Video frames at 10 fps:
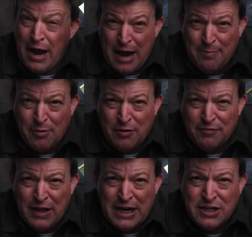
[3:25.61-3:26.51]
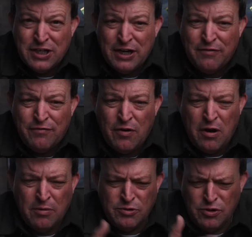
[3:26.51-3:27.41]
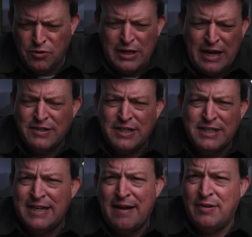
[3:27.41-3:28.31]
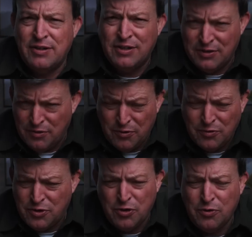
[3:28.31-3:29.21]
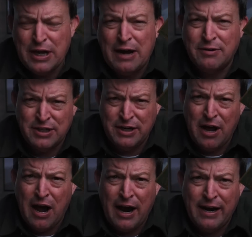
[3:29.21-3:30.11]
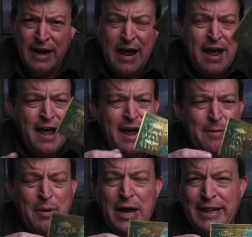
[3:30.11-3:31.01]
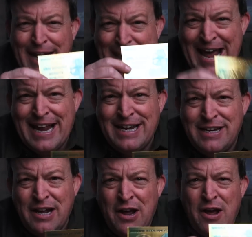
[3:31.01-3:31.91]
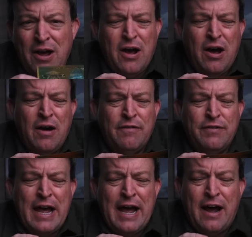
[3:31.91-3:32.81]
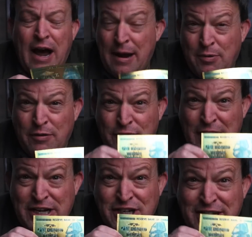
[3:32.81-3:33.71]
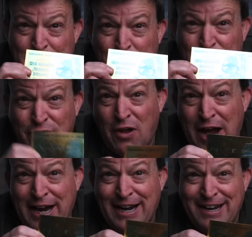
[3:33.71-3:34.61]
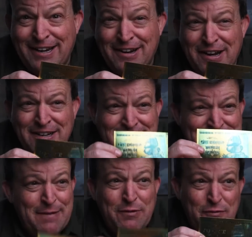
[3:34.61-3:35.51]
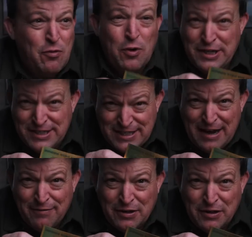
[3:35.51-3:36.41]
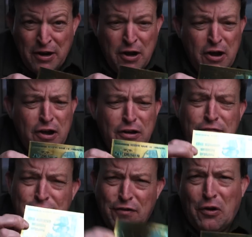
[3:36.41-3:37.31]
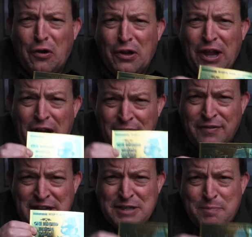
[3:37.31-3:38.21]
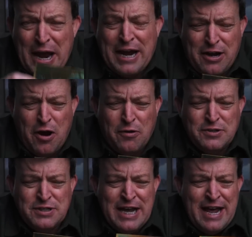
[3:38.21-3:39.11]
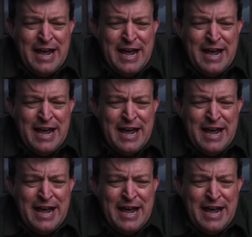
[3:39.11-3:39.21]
hyperinflation from 2007 to 2009. And by the end of that hyperinflation, they were flying in a 747 full of these banknotes.